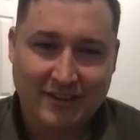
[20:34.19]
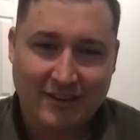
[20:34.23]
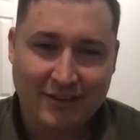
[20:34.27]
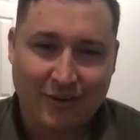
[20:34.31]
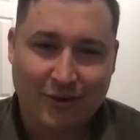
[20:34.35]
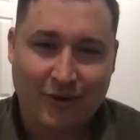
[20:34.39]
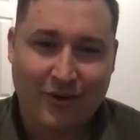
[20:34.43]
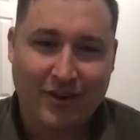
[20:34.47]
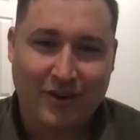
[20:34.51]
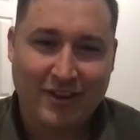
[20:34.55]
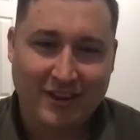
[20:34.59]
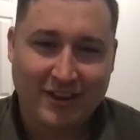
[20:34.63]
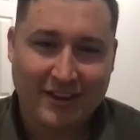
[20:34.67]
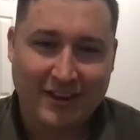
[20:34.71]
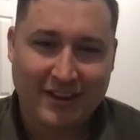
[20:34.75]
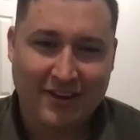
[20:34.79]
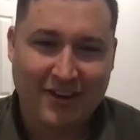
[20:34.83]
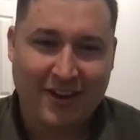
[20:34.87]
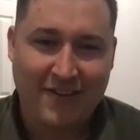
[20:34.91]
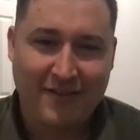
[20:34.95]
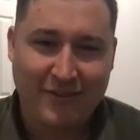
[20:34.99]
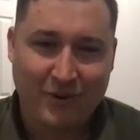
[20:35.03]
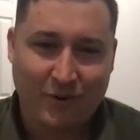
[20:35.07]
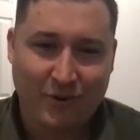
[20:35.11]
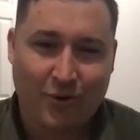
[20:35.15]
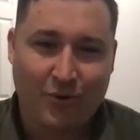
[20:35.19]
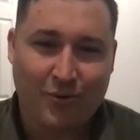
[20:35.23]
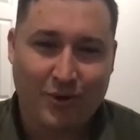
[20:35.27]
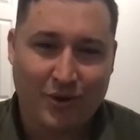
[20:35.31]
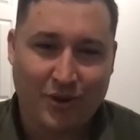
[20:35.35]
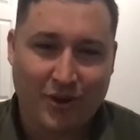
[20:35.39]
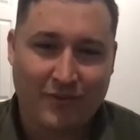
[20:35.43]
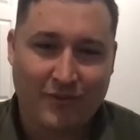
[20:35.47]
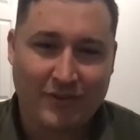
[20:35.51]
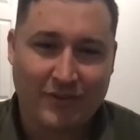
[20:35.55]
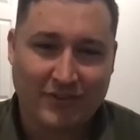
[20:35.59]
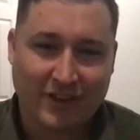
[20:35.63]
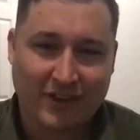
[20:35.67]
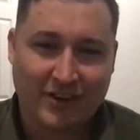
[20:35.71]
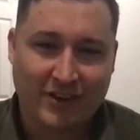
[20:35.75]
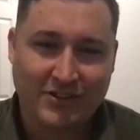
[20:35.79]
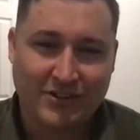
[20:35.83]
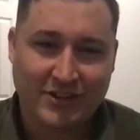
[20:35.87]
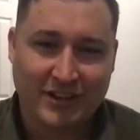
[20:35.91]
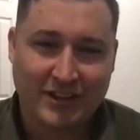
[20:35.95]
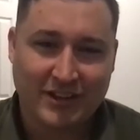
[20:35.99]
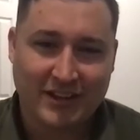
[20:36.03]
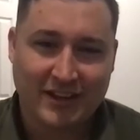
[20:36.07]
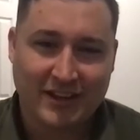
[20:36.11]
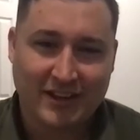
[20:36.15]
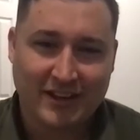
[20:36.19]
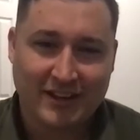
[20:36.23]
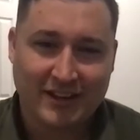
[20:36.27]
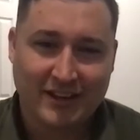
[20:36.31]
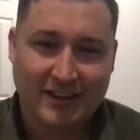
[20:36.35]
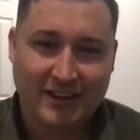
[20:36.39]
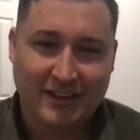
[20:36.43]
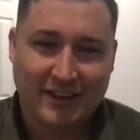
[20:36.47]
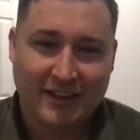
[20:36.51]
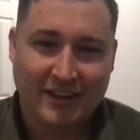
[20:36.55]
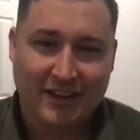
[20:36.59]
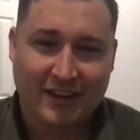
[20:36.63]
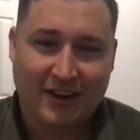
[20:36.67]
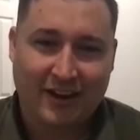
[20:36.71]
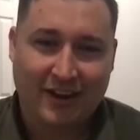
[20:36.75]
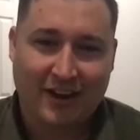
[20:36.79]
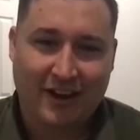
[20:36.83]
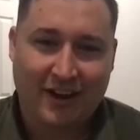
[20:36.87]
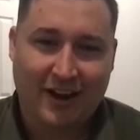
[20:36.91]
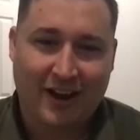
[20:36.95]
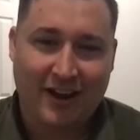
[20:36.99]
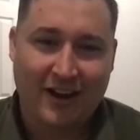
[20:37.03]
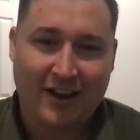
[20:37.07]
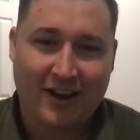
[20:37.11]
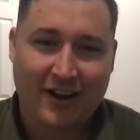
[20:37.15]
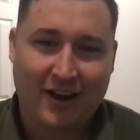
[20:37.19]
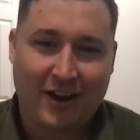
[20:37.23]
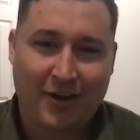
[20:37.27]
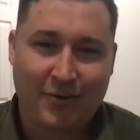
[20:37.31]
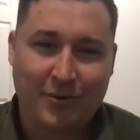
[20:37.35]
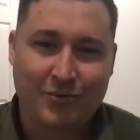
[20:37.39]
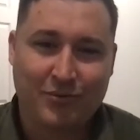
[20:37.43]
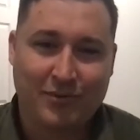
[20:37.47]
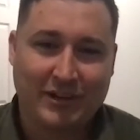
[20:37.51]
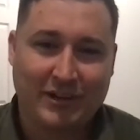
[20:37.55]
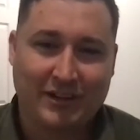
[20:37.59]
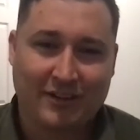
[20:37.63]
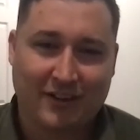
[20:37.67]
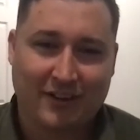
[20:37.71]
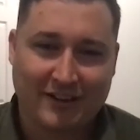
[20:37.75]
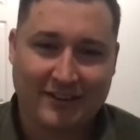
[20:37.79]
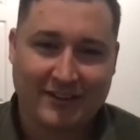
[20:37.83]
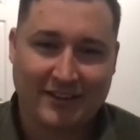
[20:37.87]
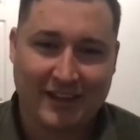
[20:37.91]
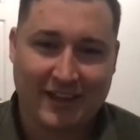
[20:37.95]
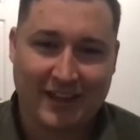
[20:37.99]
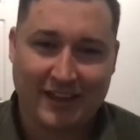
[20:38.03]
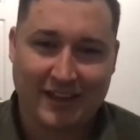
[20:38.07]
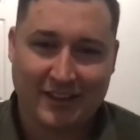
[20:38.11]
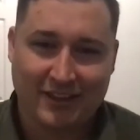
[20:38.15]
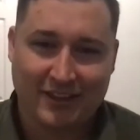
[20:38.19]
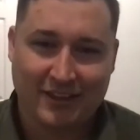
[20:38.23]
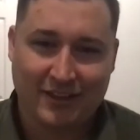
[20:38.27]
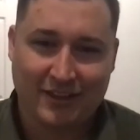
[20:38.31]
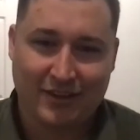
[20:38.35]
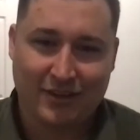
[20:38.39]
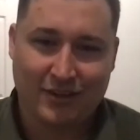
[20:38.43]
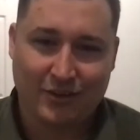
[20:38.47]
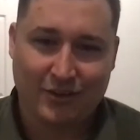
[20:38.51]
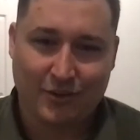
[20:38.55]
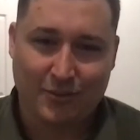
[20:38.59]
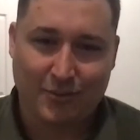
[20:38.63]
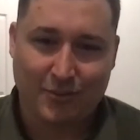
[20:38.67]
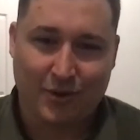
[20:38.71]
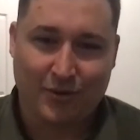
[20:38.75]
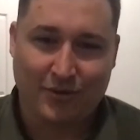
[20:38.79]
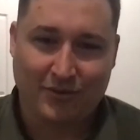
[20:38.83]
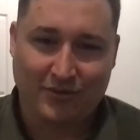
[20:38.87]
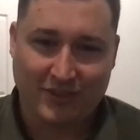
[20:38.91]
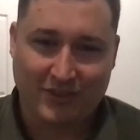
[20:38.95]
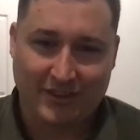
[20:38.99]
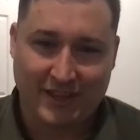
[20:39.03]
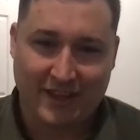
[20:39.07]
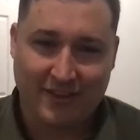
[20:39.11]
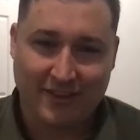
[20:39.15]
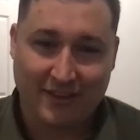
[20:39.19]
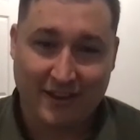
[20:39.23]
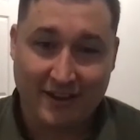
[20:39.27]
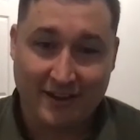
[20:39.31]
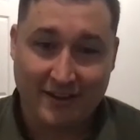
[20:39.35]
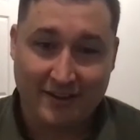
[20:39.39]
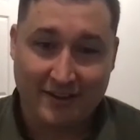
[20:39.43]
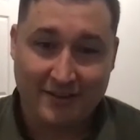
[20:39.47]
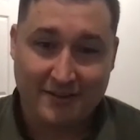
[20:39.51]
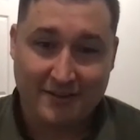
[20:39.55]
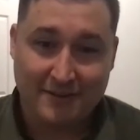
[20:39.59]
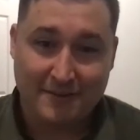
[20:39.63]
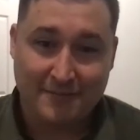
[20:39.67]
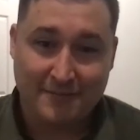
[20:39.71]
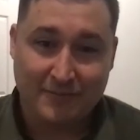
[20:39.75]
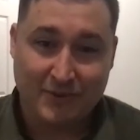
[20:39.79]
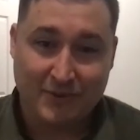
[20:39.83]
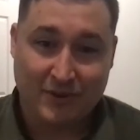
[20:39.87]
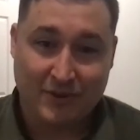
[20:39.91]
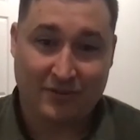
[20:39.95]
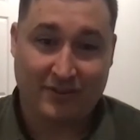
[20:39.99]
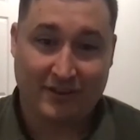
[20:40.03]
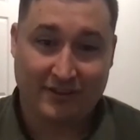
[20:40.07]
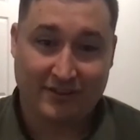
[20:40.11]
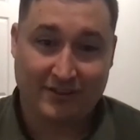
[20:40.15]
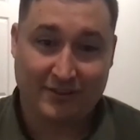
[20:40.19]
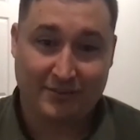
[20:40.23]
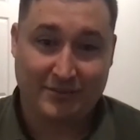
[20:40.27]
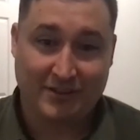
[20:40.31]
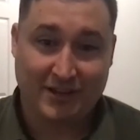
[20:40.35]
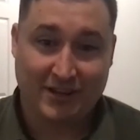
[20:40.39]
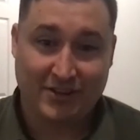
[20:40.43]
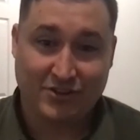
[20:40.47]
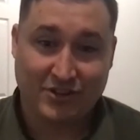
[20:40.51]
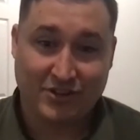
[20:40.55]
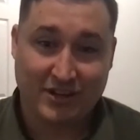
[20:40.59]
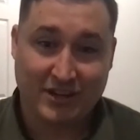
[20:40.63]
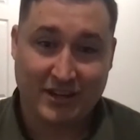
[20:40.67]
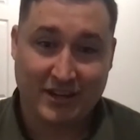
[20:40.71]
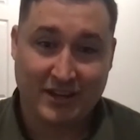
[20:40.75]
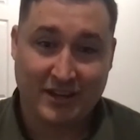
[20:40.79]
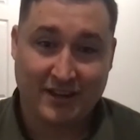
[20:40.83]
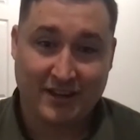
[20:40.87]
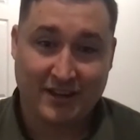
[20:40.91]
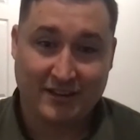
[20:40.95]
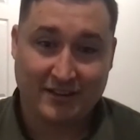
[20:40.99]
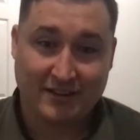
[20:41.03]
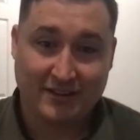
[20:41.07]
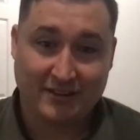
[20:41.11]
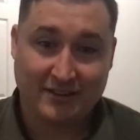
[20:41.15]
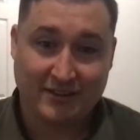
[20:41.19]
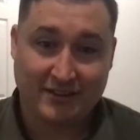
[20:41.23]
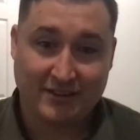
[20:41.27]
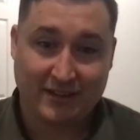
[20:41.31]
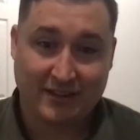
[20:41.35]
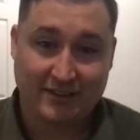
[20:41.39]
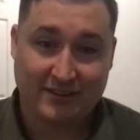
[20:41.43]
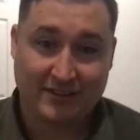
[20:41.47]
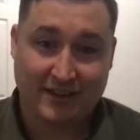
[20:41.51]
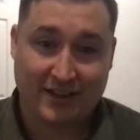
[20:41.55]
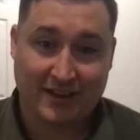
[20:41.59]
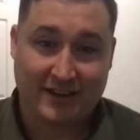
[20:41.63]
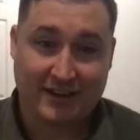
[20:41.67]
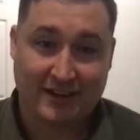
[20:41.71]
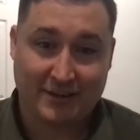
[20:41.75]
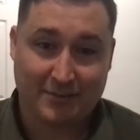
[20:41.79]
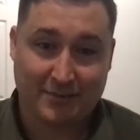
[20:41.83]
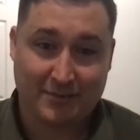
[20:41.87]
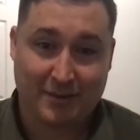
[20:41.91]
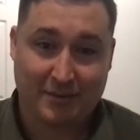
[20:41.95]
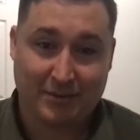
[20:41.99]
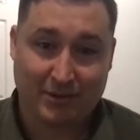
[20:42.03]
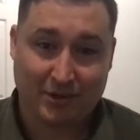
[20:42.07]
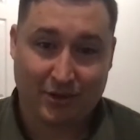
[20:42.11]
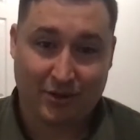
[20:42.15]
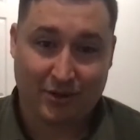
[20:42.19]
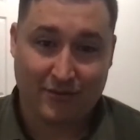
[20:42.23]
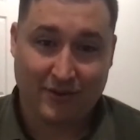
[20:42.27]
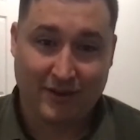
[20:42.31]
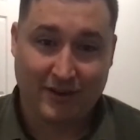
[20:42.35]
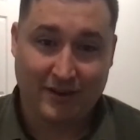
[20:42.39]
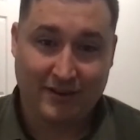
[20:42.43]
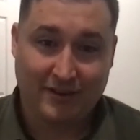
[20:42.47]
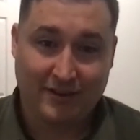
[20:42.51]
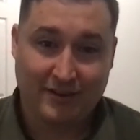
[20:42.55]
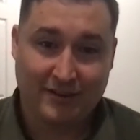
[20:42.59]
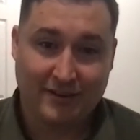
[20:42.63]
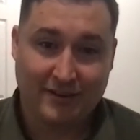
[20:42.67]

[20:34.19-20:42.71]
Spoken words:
Or can I have an awkward conversation here? I would really like to get you both together because there's some tension here that's starting to bubble over.